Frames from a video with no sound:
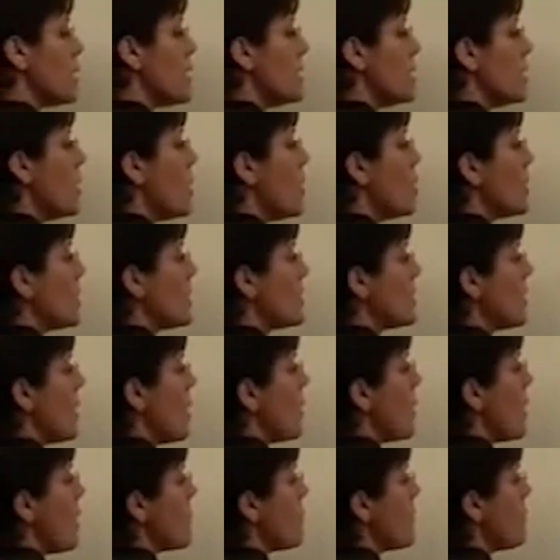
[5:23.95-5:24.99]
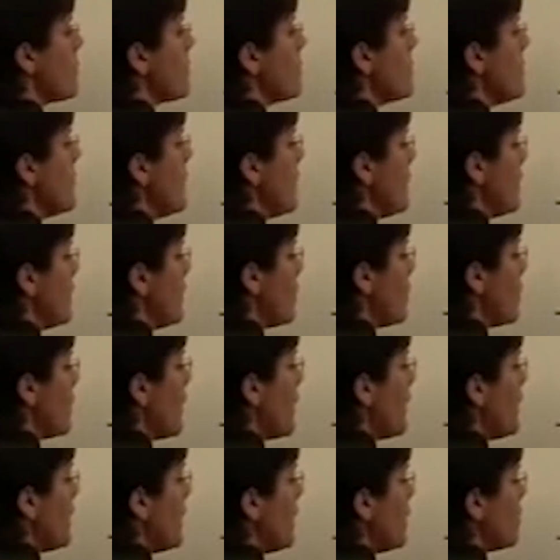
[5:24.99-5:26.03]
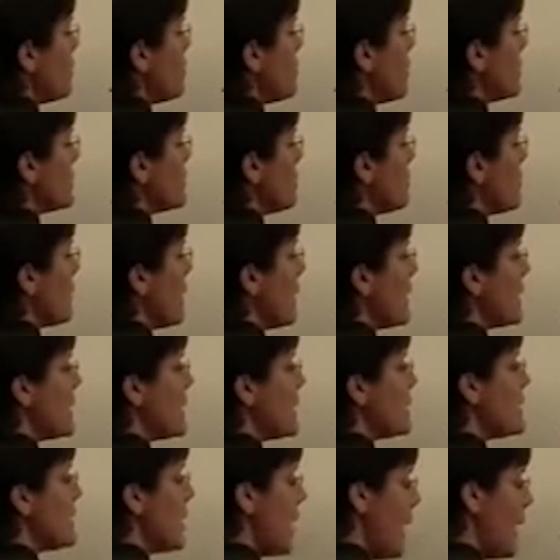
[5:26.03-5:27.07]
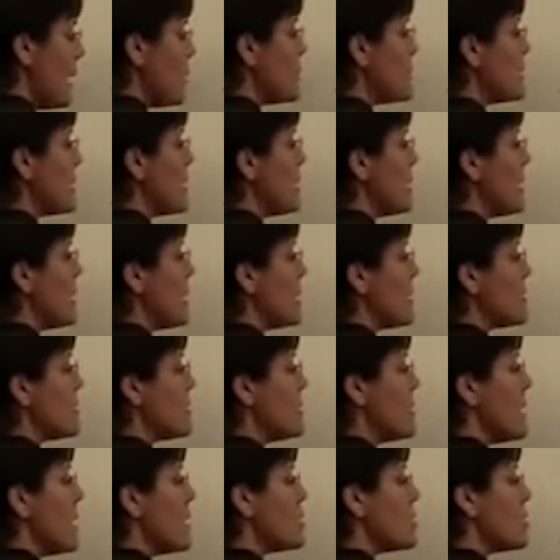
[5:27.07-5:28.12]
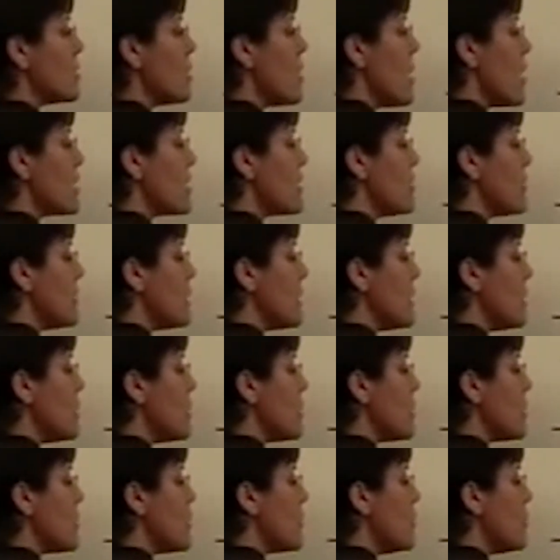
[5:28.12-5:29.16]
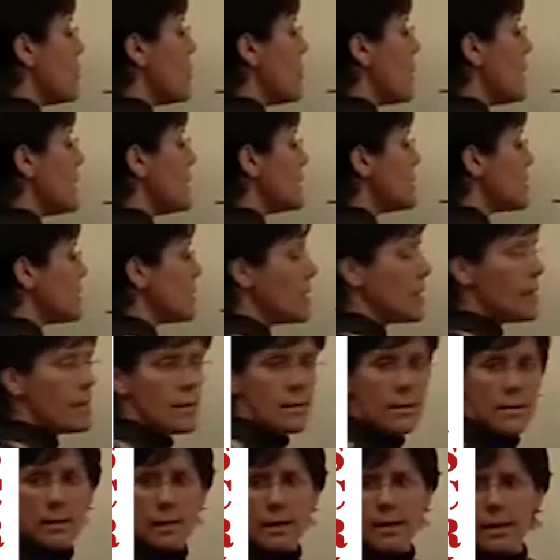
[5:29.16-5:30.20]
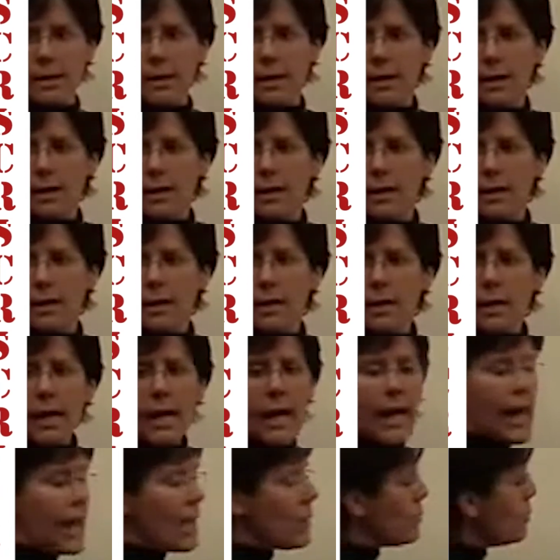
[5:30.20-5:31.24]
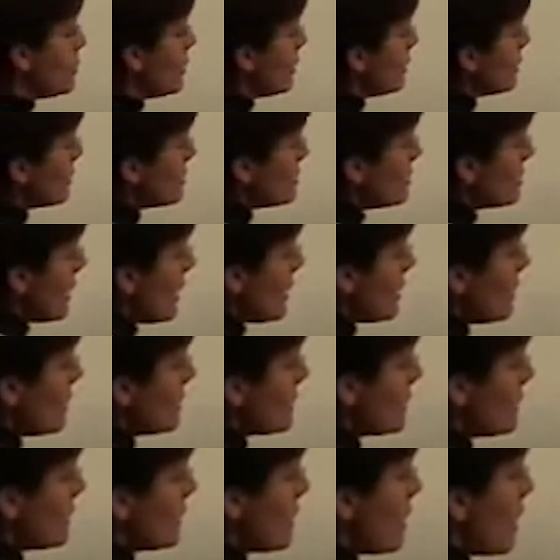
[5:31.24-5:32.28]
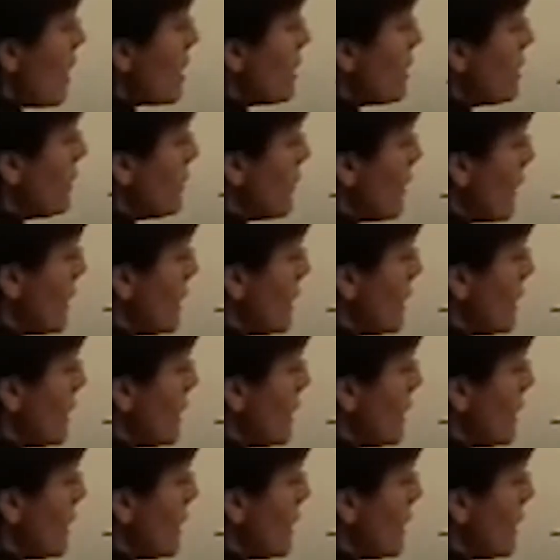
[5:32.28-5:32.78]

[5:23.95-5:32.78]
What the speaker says: you to notice, however, that what I have multiplied times it is the natural log of e where the base is e. And we have said that the log of